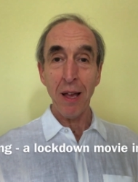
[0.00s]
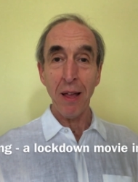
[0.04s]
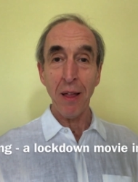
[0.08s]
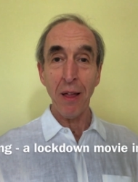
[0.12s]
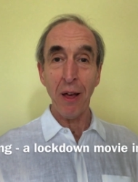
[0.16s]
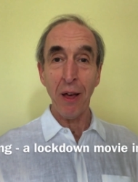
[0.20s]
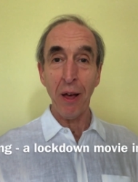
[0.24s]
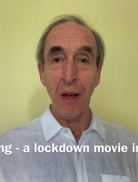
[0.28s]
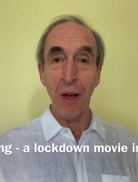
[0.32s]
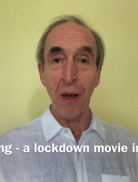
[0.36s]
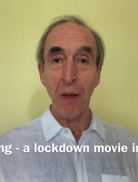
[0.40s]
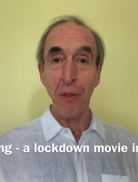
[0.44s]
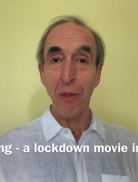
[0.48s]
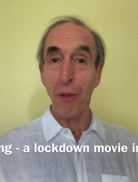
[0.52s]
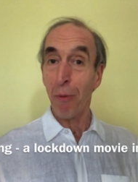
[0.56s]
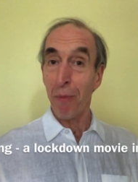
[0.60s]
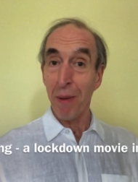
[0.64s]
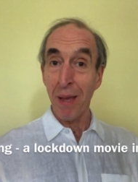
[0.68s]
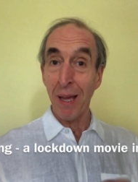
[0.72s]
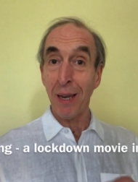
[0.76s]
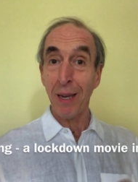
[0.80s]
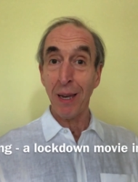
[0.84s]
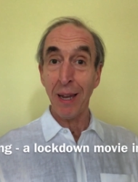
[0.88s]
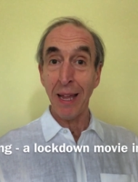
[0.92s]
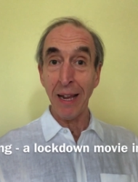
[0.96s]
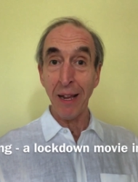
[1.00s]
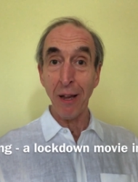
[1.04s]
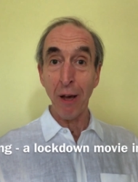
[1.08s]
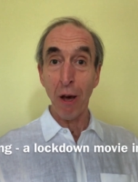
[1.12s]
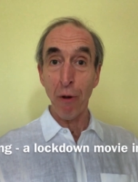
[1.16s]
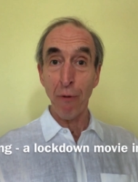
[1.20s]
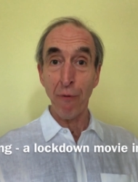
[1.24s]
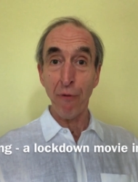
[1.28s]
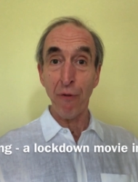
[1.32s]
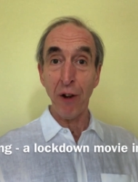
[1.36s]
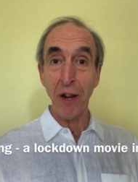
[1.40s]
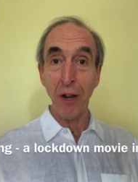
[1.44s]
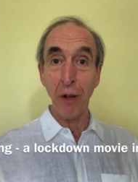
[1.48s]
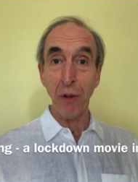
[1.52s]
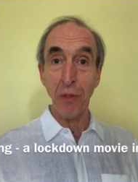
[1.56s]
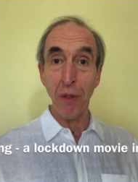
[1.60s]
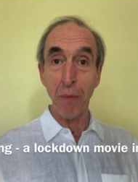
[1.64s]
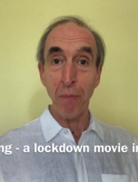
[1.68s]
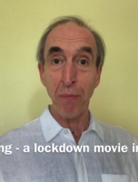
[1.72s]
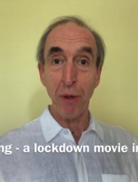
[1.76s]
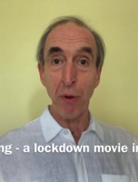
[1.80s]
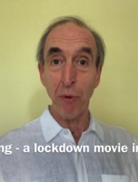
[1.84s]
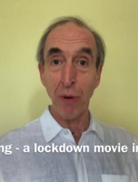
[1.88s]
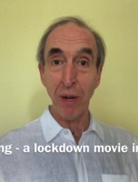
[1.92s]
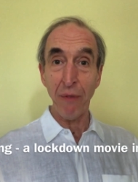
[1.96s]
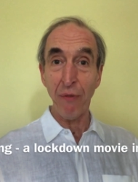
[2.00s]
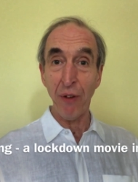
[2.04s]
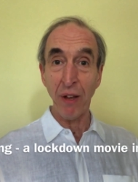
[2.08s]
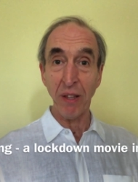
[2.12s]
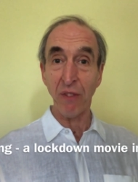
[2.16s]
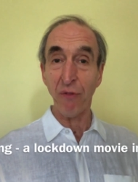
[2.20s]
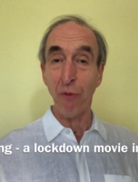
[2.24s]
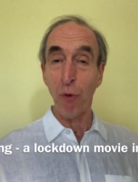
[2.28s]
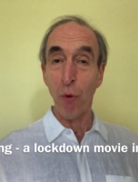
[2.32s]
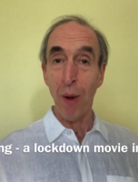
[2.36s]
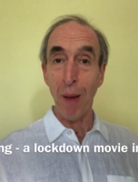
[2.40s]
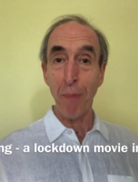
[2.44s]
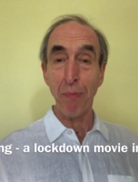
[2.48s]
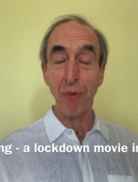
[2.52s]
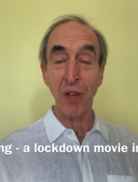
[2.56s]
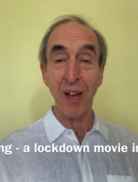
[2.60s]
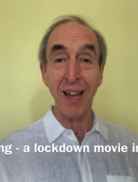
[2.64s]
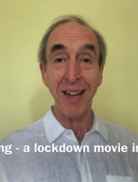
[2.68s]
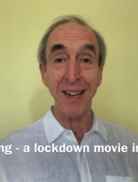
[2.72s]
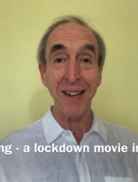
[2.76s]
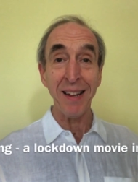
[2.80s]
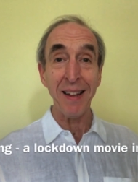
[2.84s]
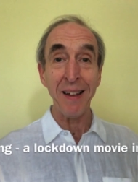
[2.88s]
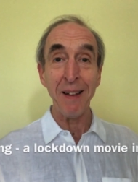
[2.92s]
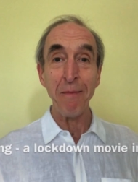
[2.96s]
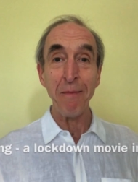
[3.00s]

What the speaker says: There'll be a link, hopefully, on the Bewdley Festival website.